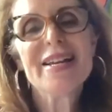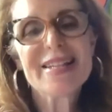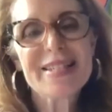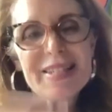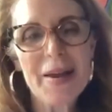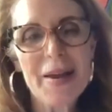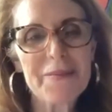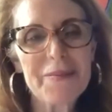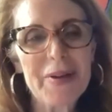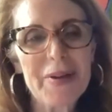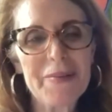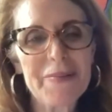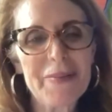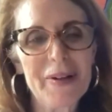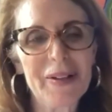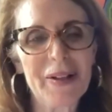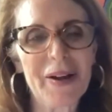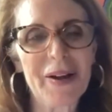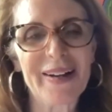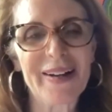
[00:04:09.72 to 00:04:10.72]
Some people
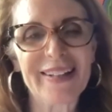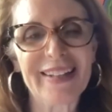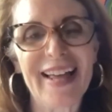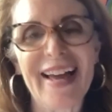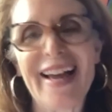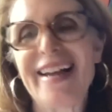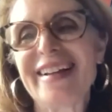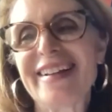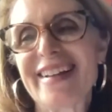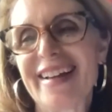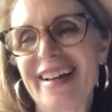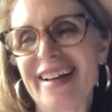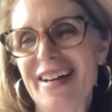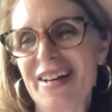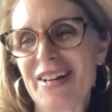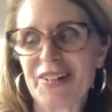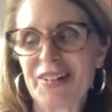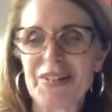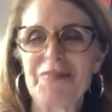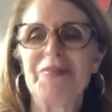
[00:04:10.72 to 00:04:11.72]
are like
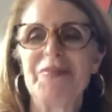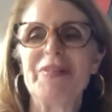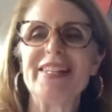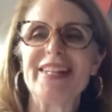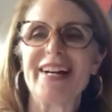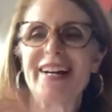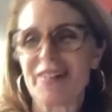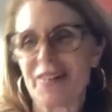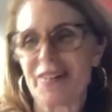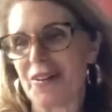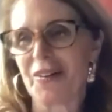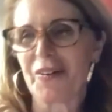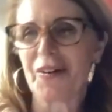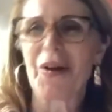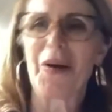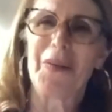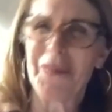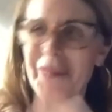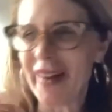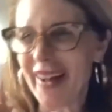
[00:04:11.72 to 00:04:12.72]
could be younger and
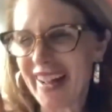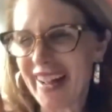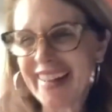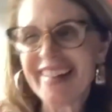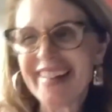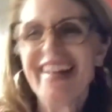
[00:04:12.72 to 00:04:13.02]
go, what?